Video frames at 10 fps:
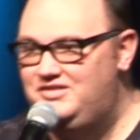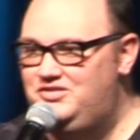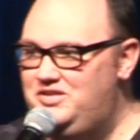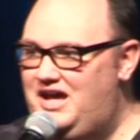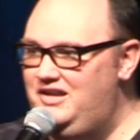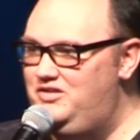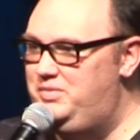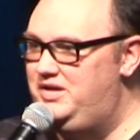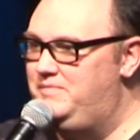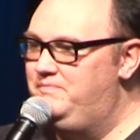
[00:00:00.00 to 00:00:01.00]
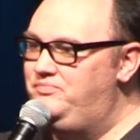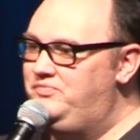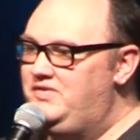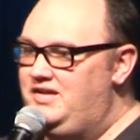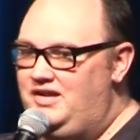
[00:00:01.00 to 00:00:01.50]
do that a little bit,
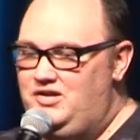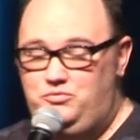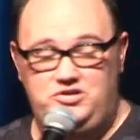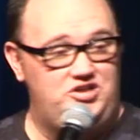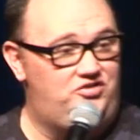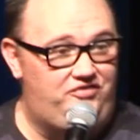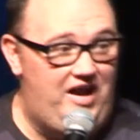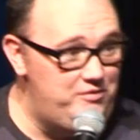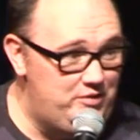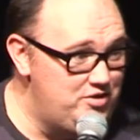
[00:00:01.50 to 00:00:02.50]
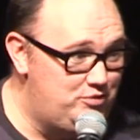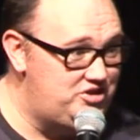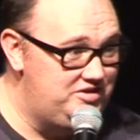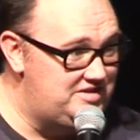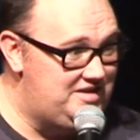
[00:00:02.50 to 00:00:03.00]
which is fine when you're
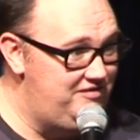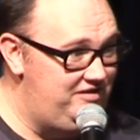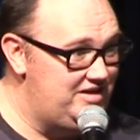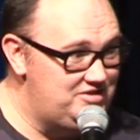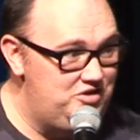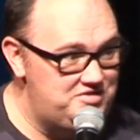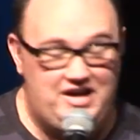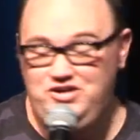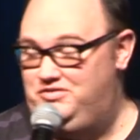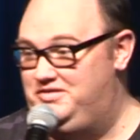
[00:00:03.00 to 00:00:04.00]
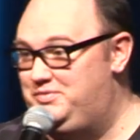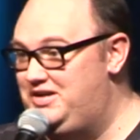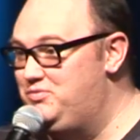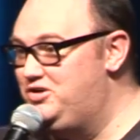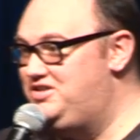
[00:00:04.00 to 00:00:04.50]
watching the TV. It's not dangerous
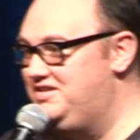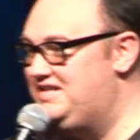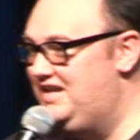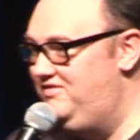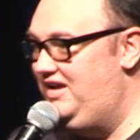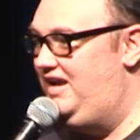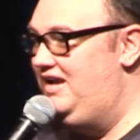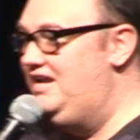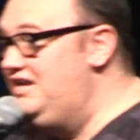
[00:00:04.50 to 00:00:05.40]
when you're watching the TV. It